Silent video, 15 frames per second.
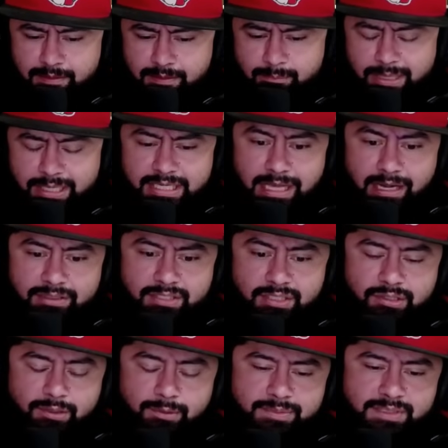Big shout out to
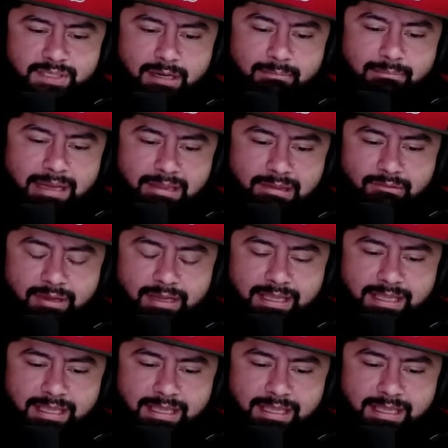Doomstar, by the way.